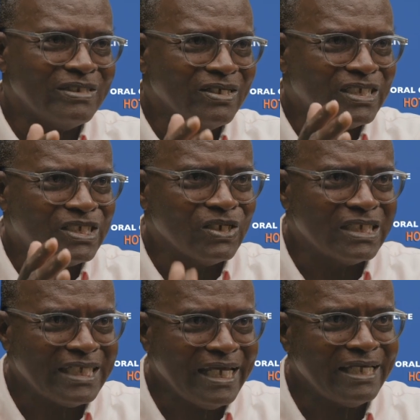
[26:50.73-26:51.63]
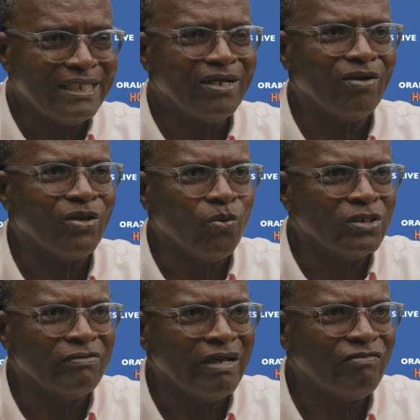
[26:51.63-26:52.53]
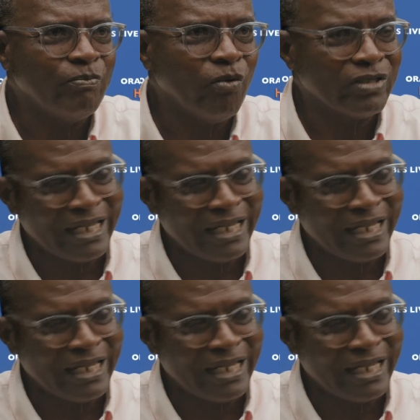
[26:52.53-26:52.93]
the succinct conclusion of that report.